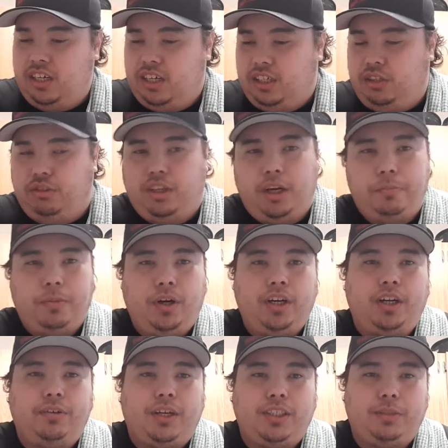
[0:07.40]
doing a
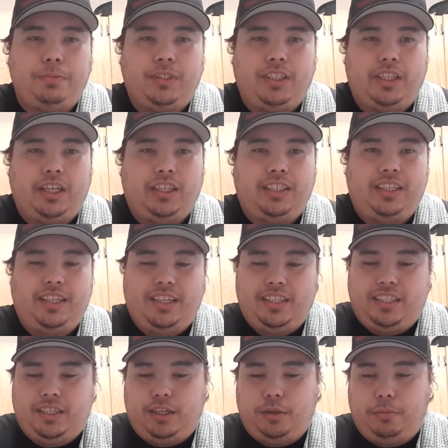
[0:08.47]
burger recipe today, and
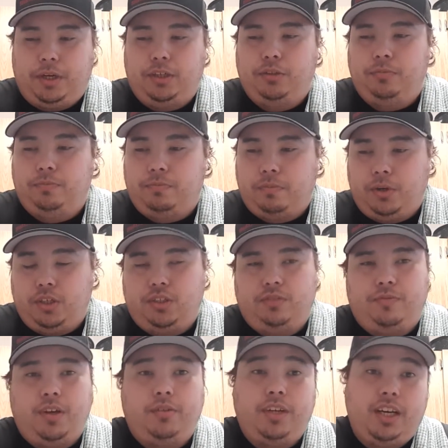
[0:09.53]
it's my own personal
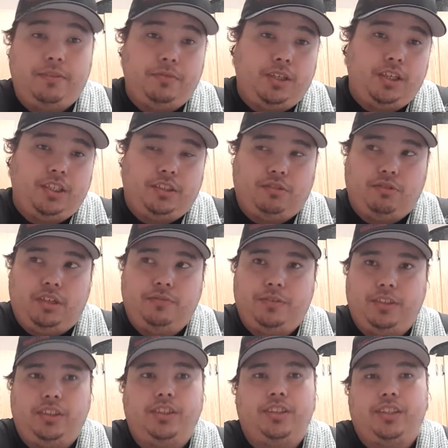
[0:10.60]
favorite. I haven't done it in quite a few
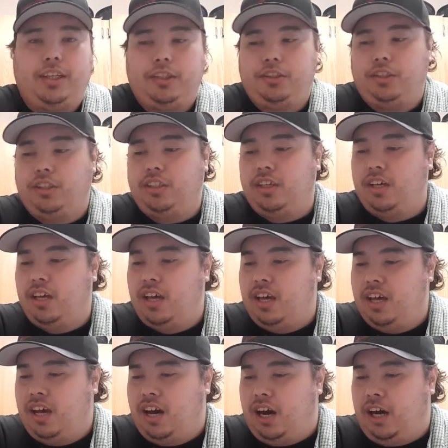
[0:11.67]
years actually.
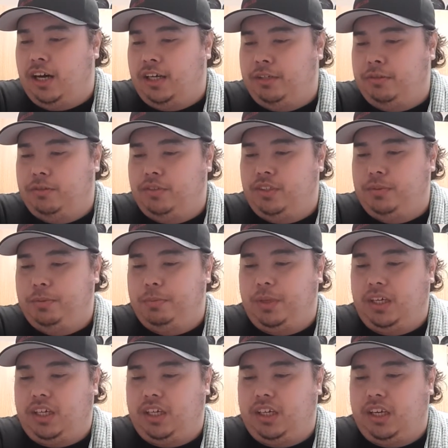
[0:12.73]
I'm going to be
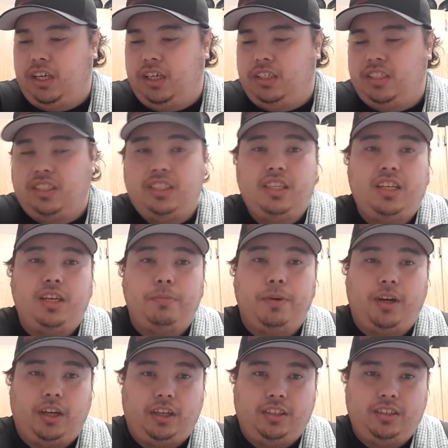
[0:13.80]
making a tzatziki
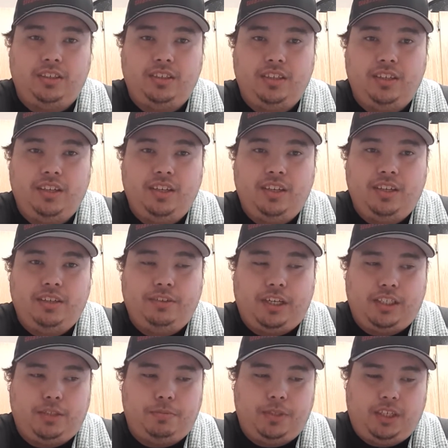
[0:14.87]
burger
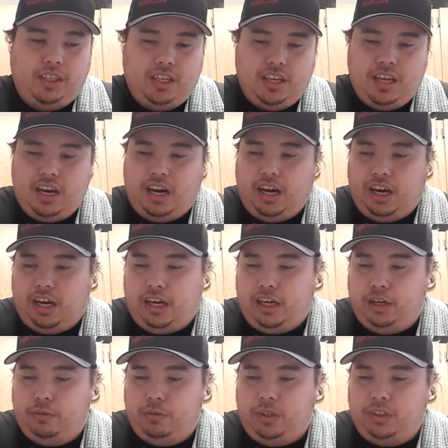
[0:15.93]
recipe.
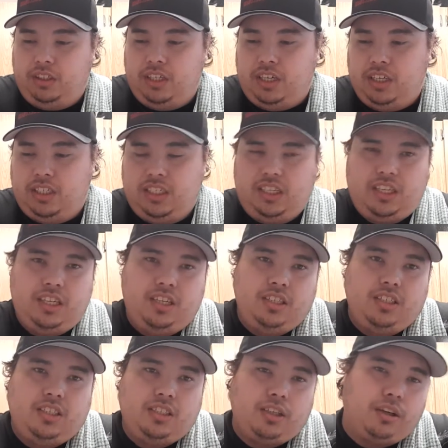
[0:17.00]
Well, the tzatziki
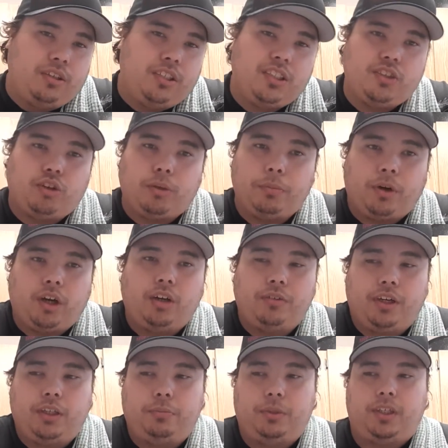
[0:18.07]
is store bought
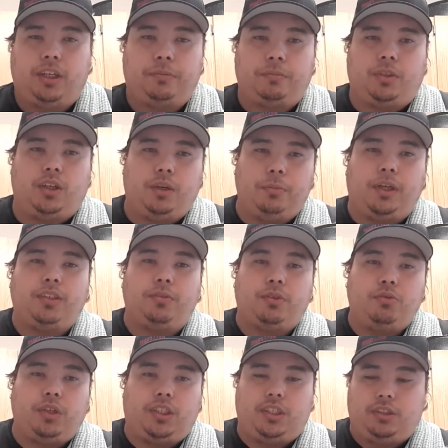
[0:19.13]
already, but I'm going to make some
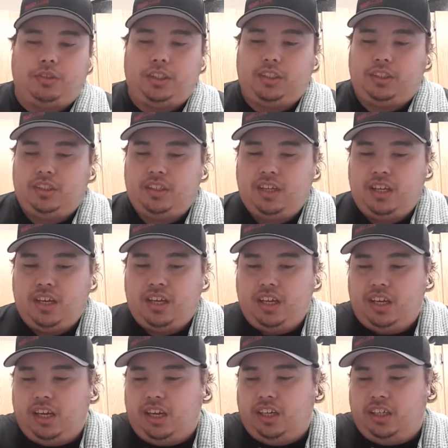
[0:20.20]
tweaks to it.
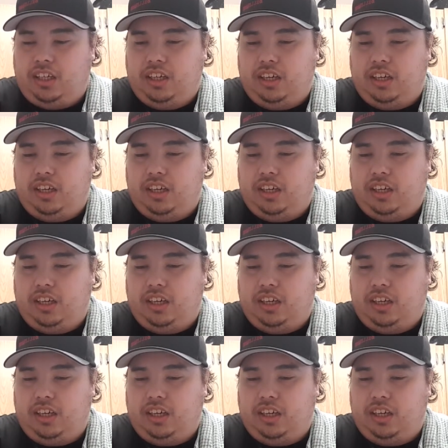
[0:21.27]
And